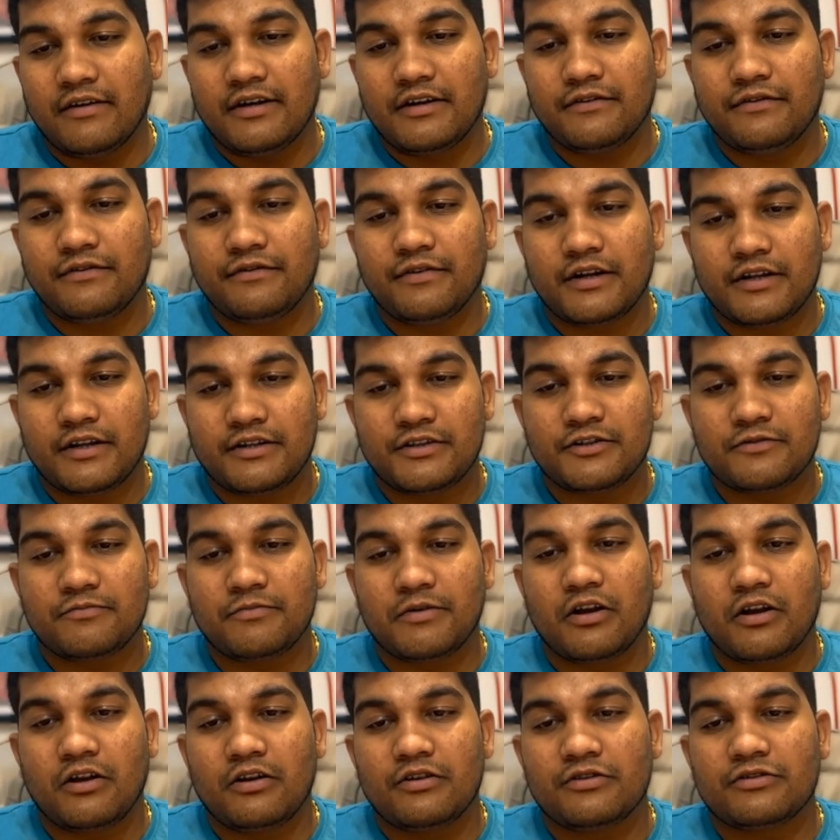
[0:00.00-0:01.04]
a difference
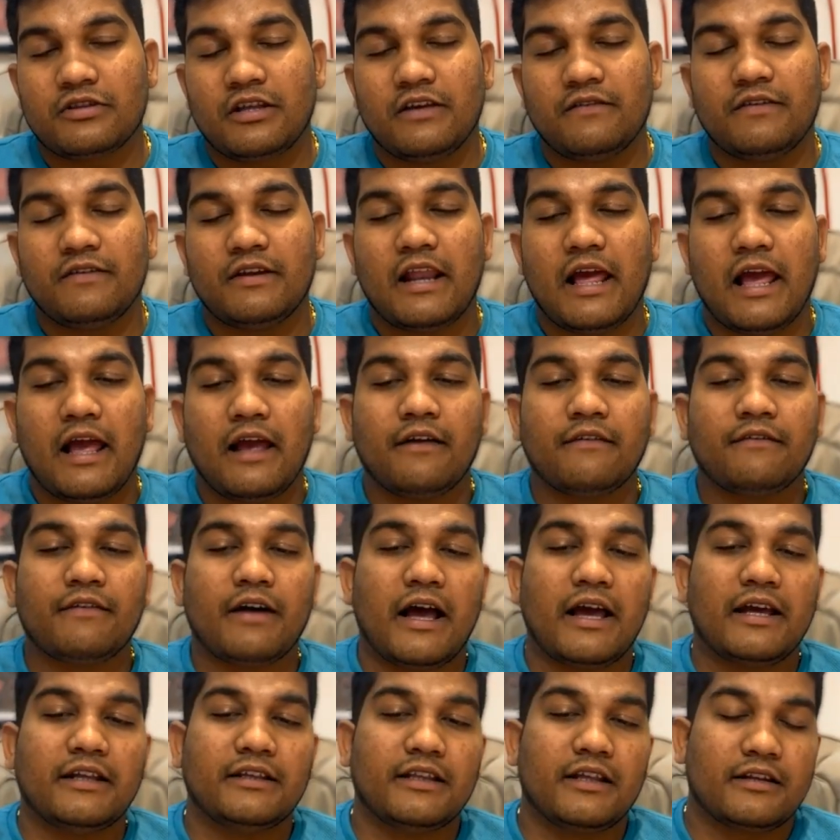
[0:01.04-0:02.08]
because they will have
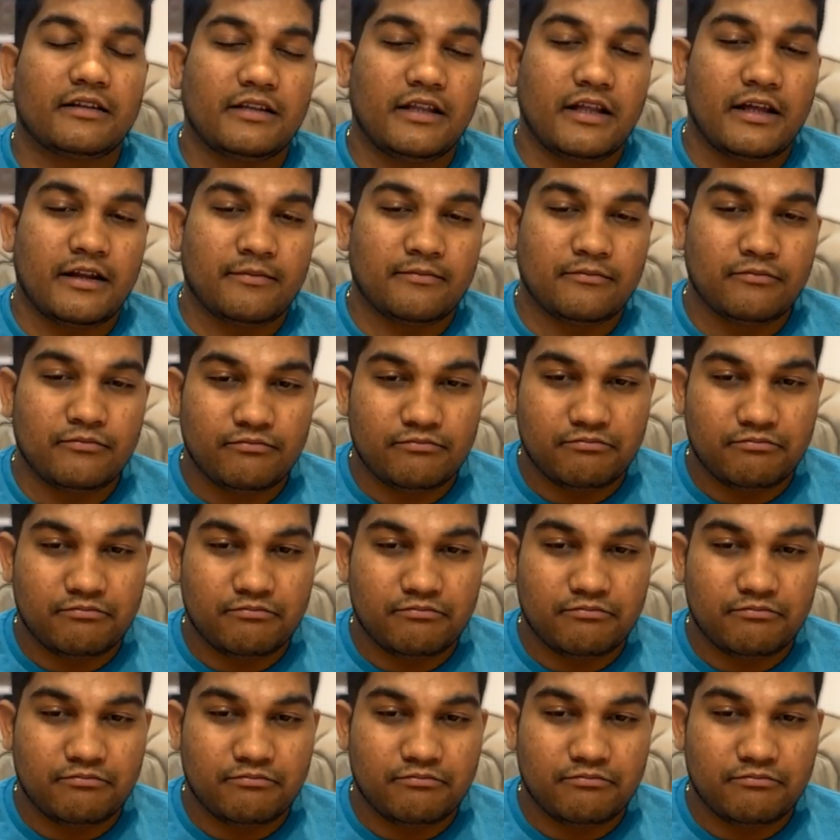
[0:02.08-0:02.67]
either their